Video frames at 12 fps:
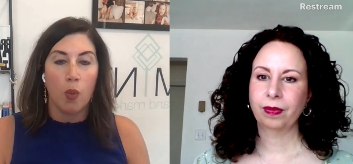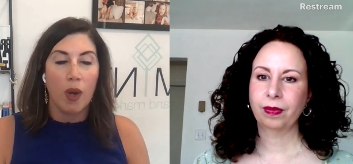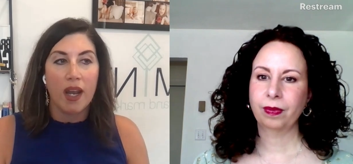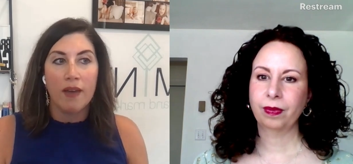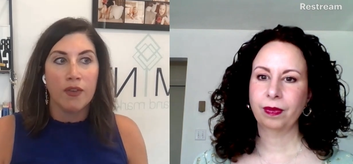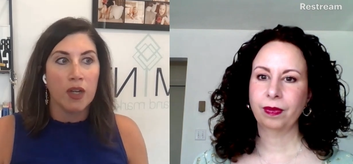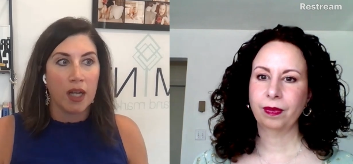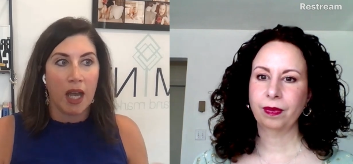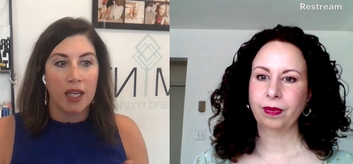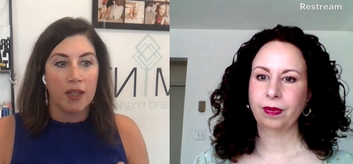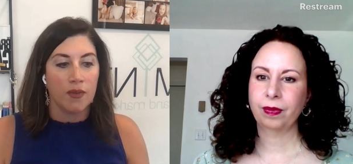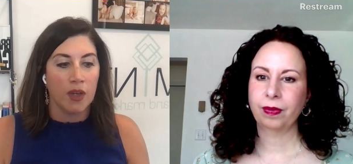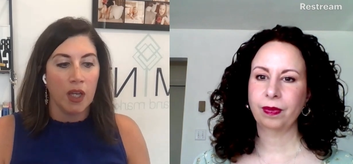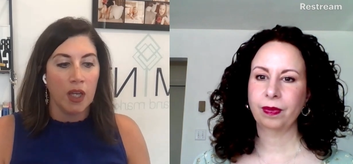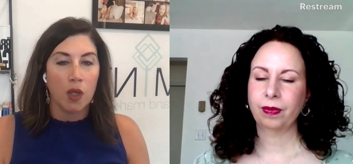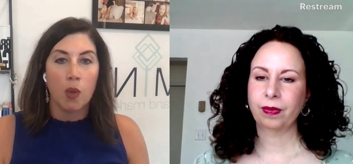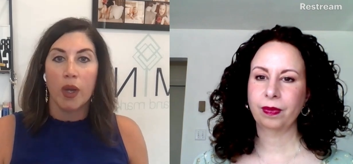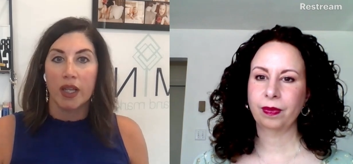Speaker 1: whatever kind of
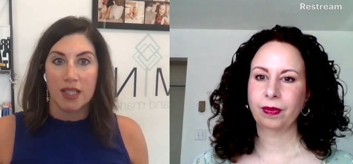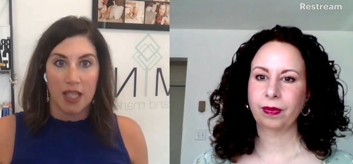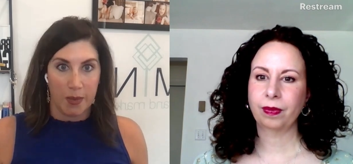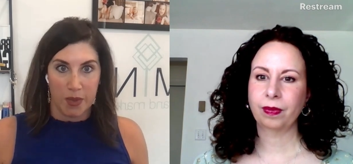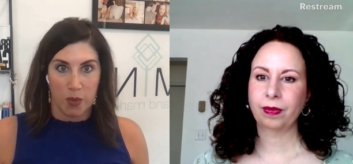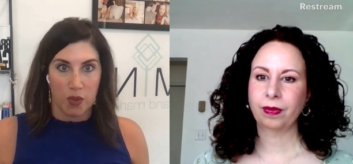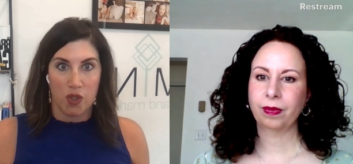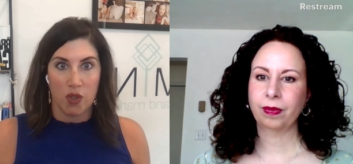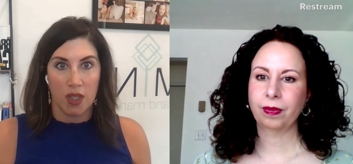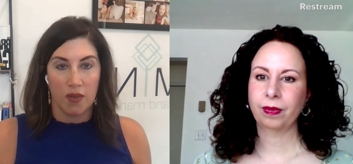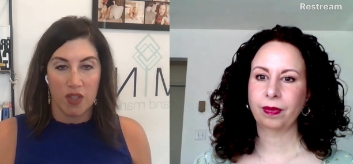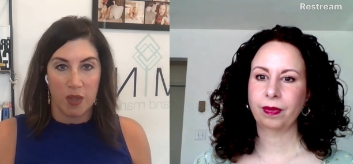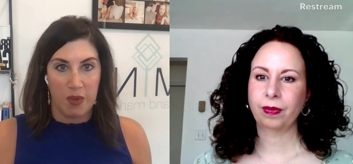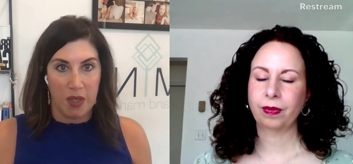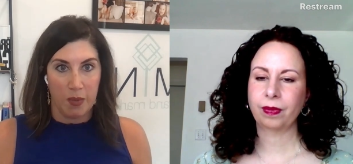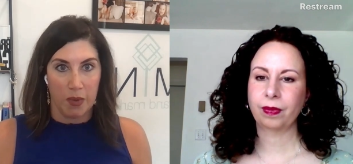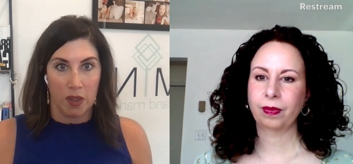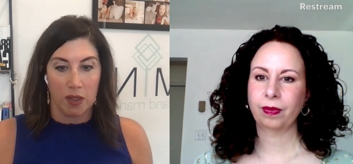quick tips would you give to
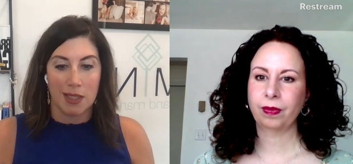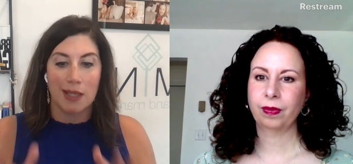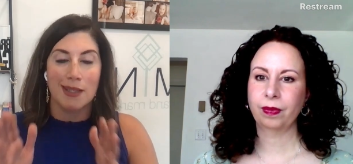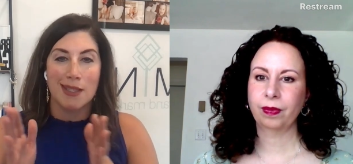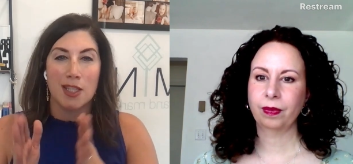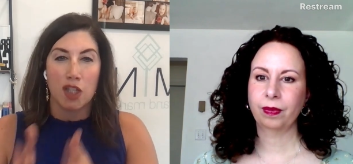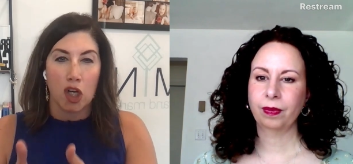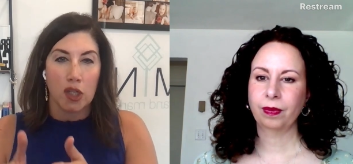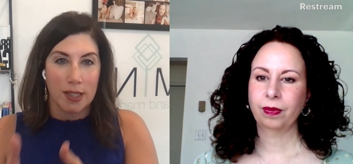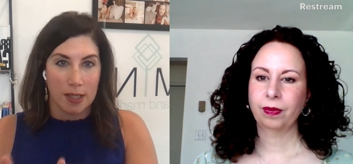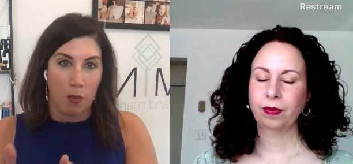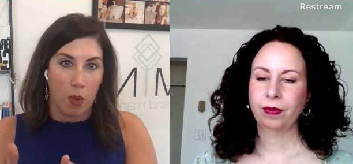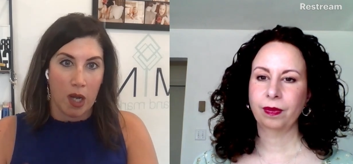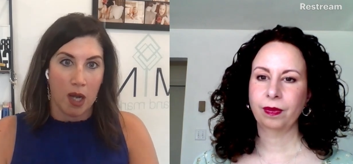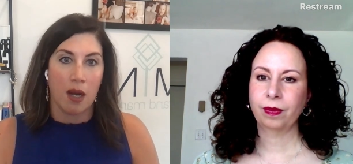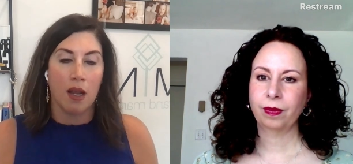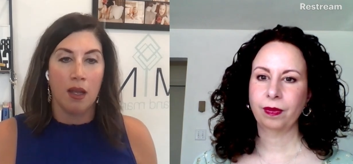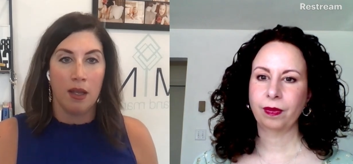people to start
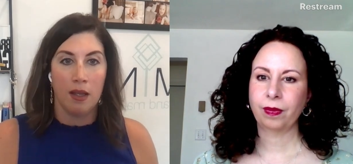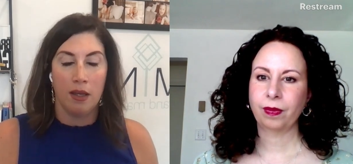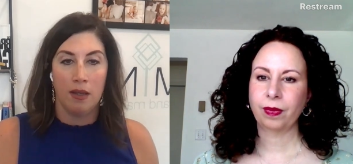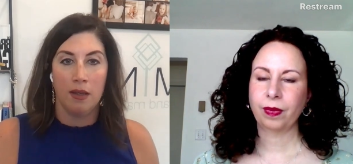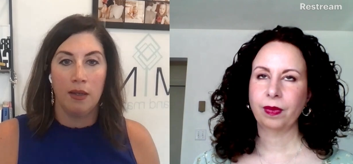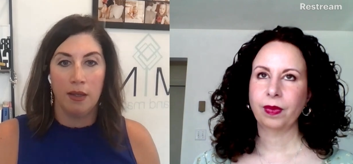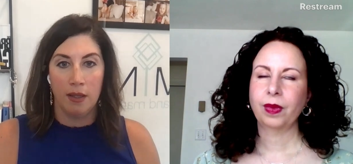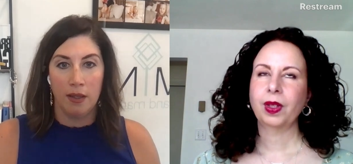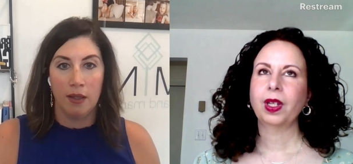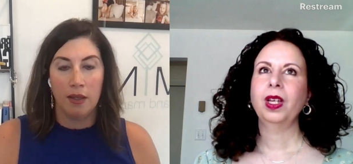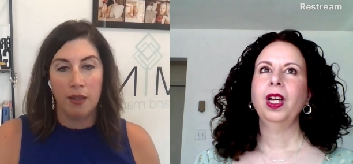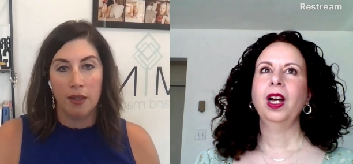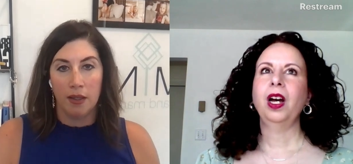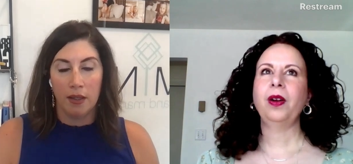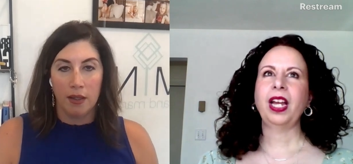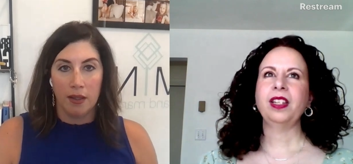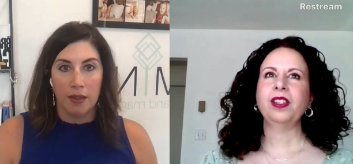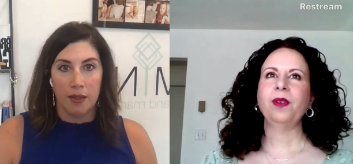somewhere
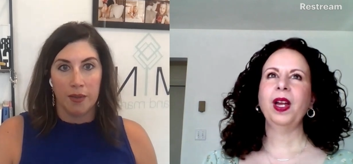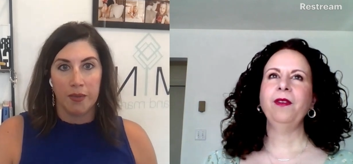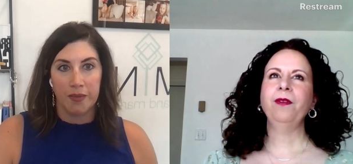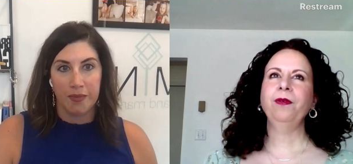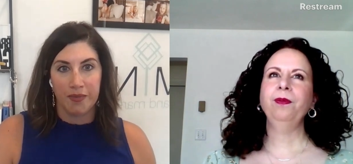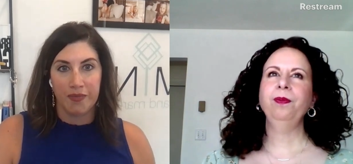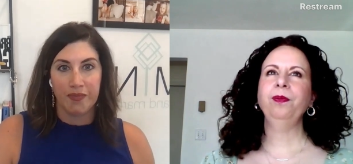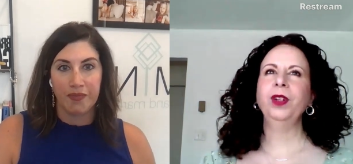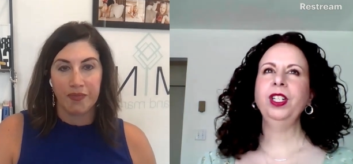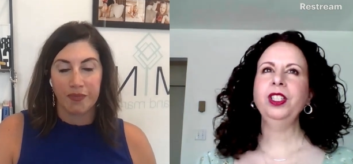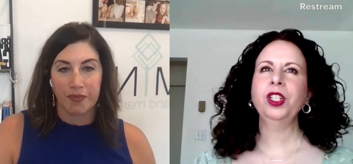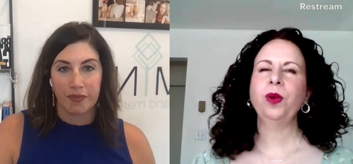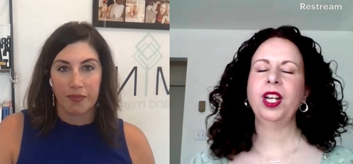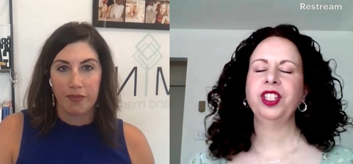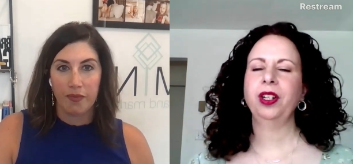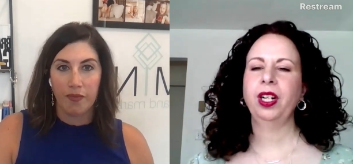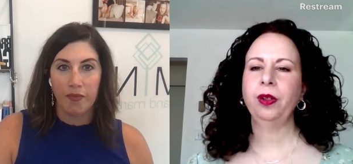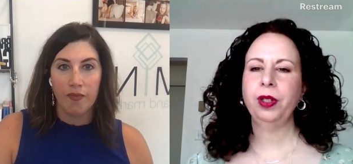
Speaker 2: okay so my first
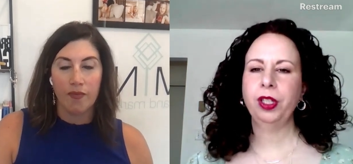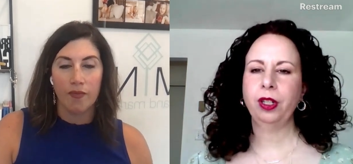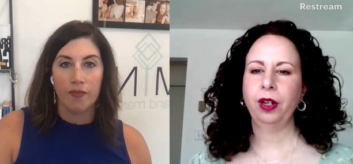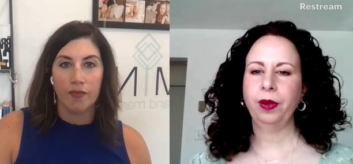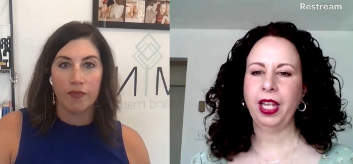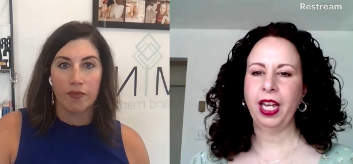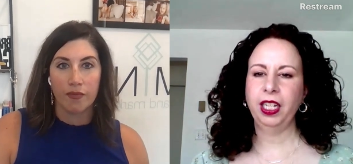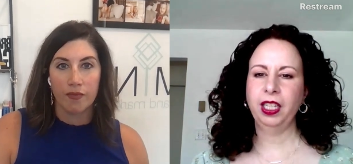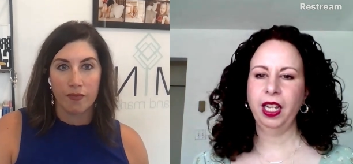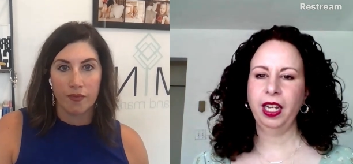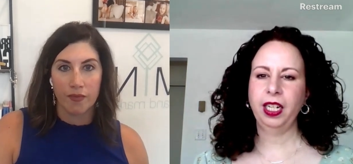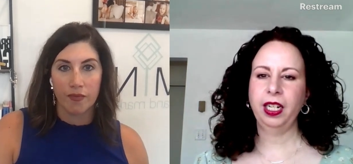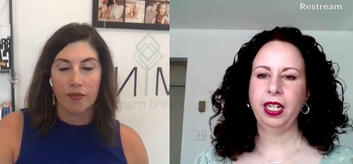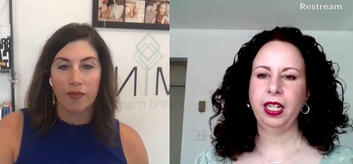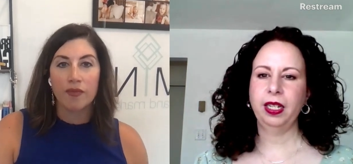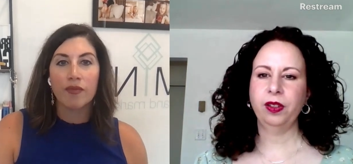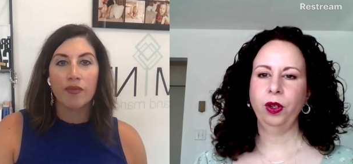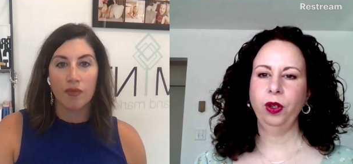question i always start with any client
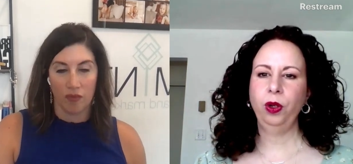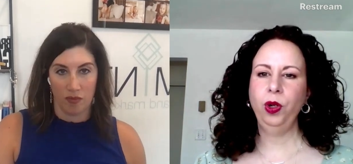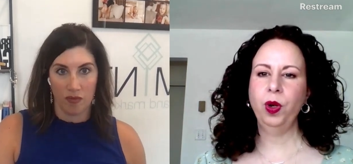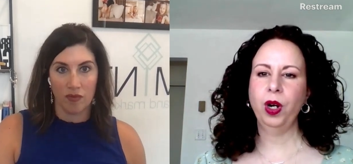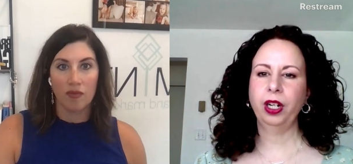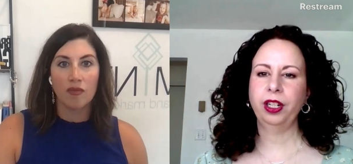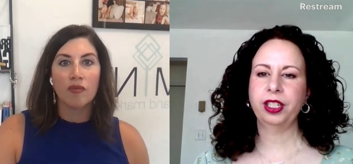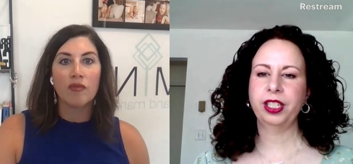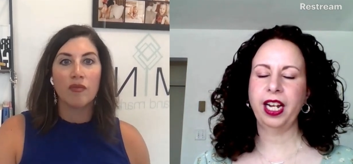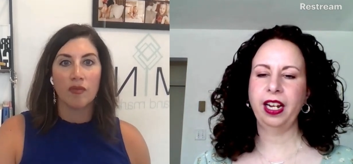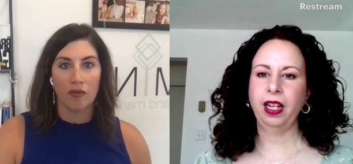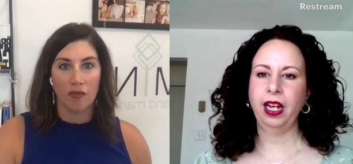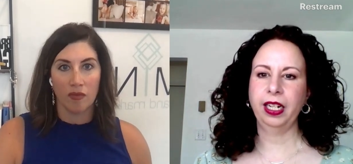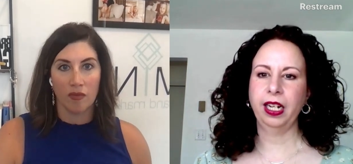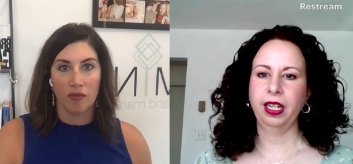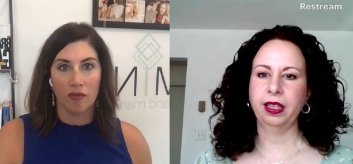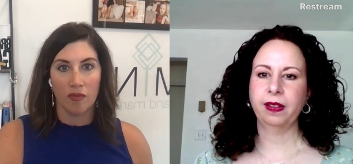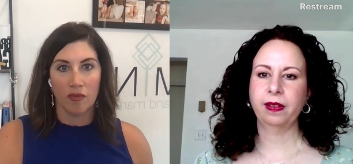is who are your style
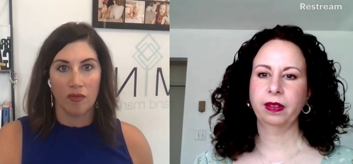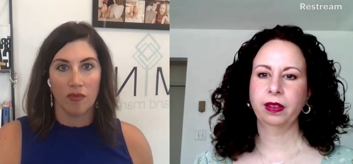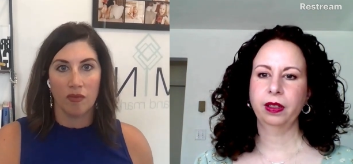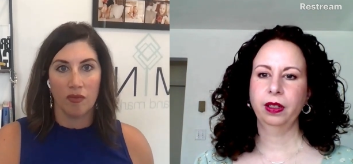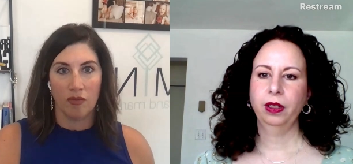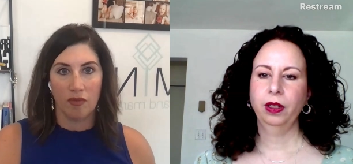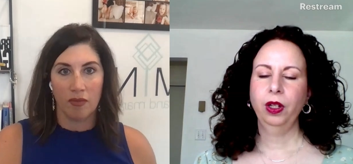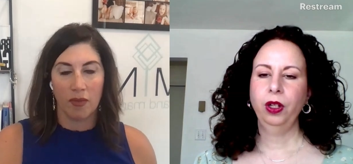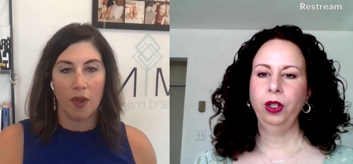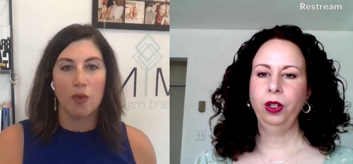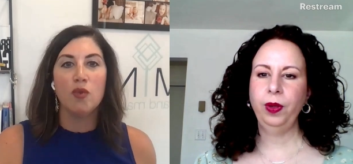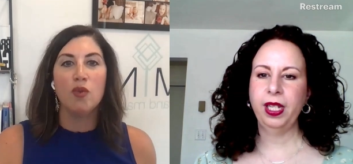icons who